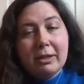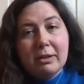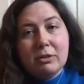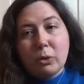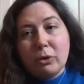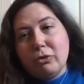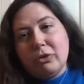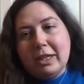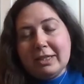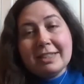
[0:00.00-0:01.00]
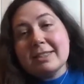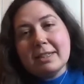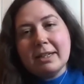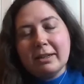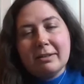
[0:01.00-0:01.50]
sort of
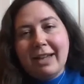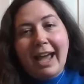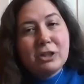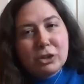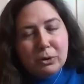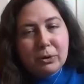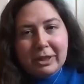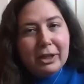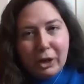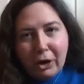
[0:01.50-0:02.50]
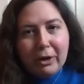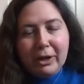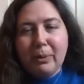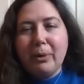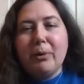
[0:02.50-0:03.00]
existing naturally occurring
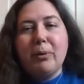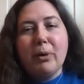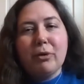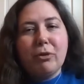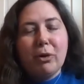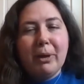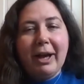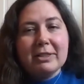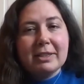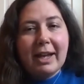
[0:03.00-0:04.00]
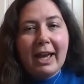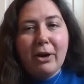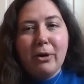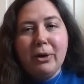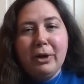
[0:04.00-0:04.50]
quote unquote affordable housing
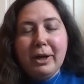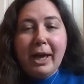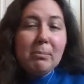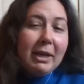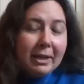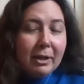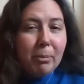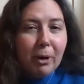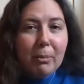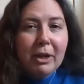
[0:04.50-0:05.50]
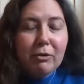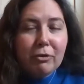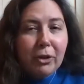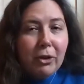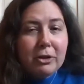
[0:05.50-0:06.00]
now and making it permanent
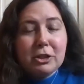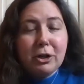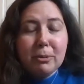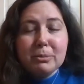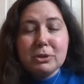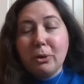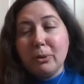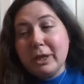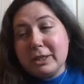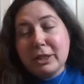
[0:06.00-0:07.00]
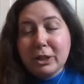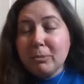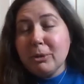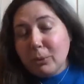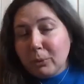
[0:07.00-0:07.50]
for the long term. So it could
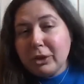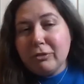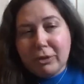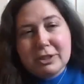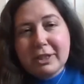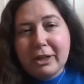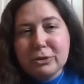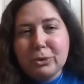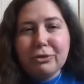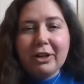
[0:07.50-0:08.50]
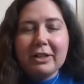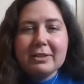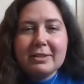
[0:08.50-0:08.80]
be a really versatile tool for us.